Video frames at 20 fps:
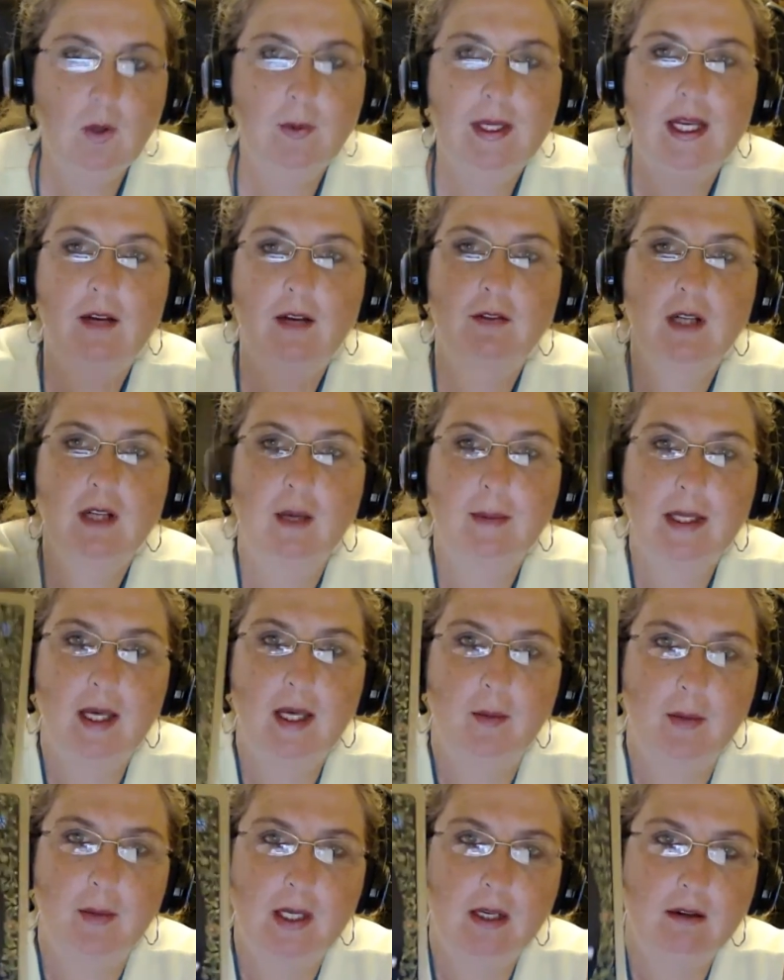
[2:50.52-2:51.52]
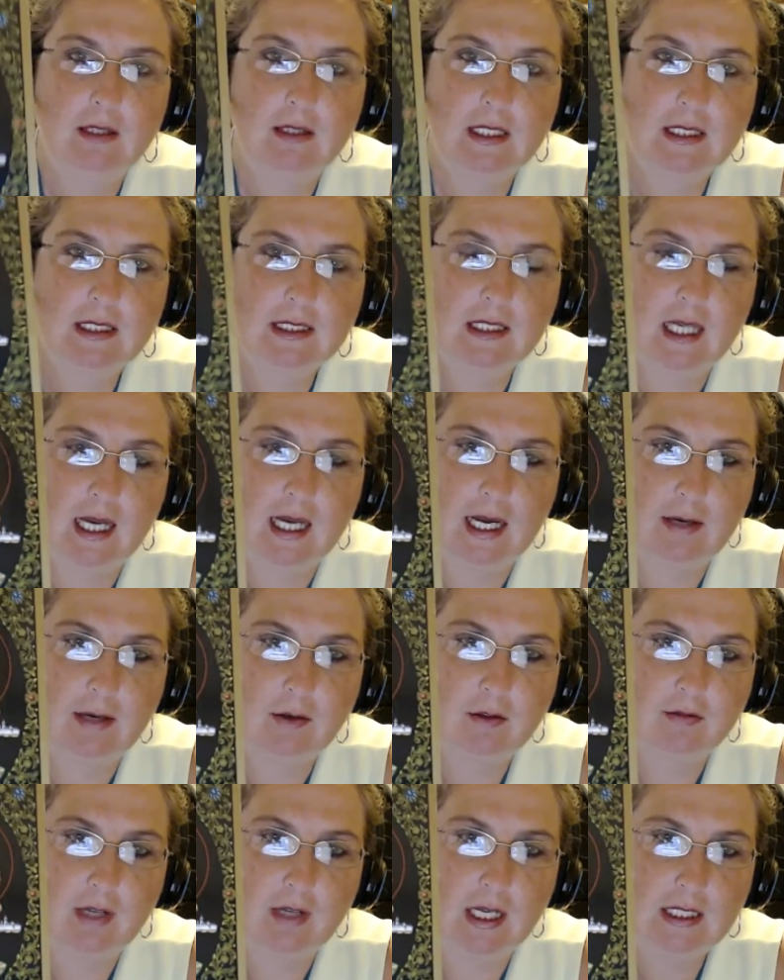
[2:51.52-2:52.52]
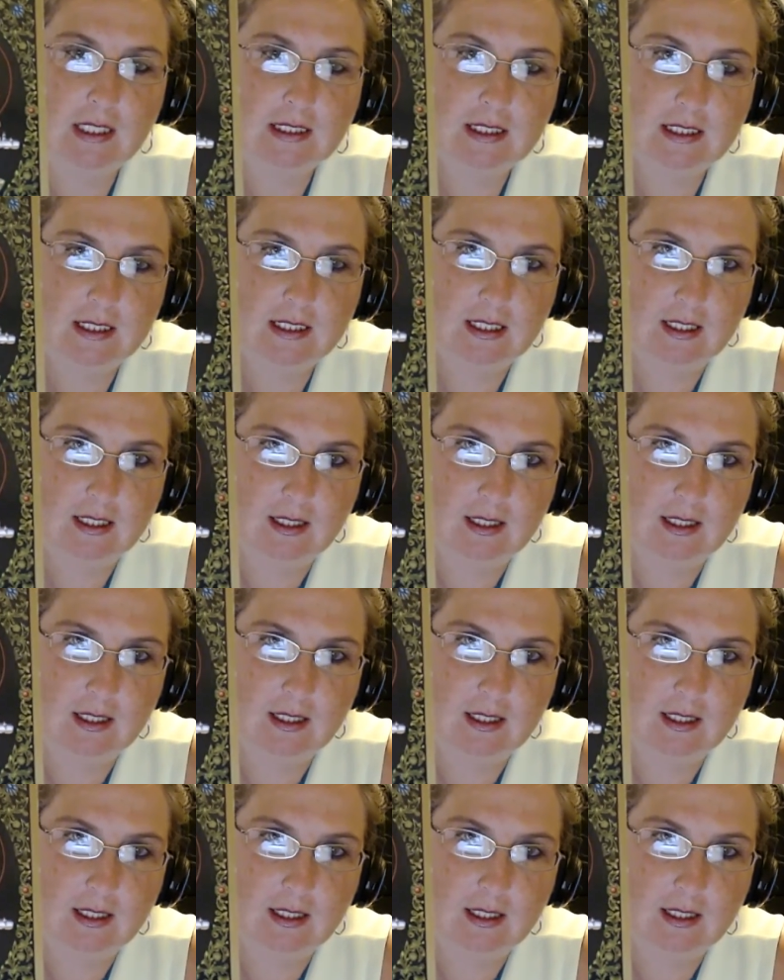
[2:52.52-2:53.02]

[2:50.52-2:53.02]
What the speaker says: What we have coming up here is the Hierophant.